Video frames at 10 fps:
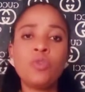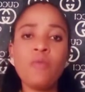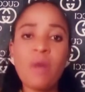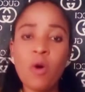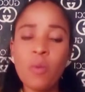
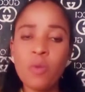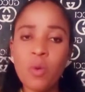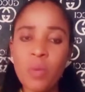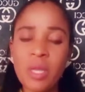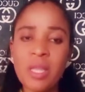to
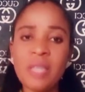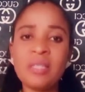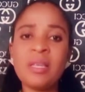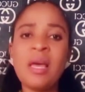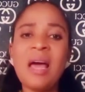overcome your
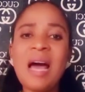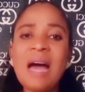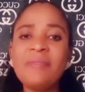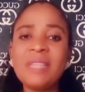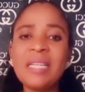weakness,
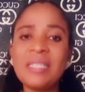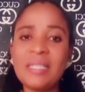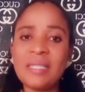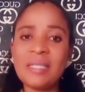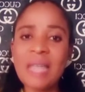
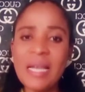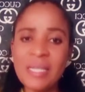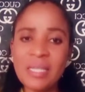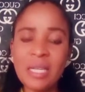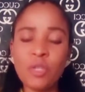after
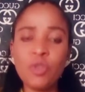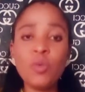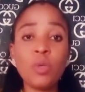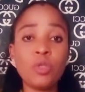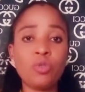deciding
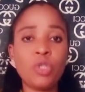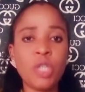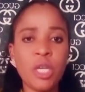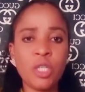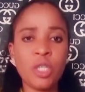that you want
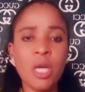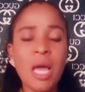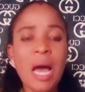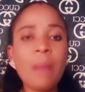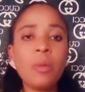to
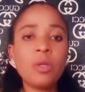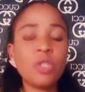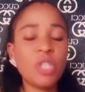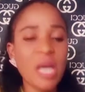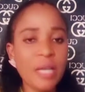change,
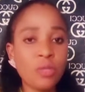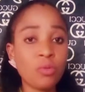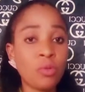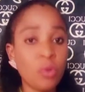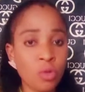
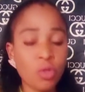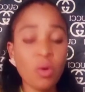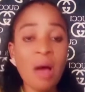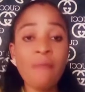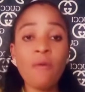apologize to
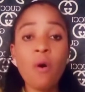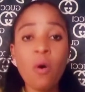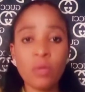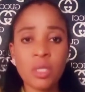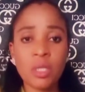those you have
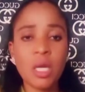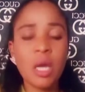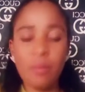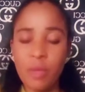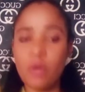hurt
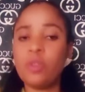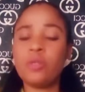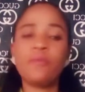because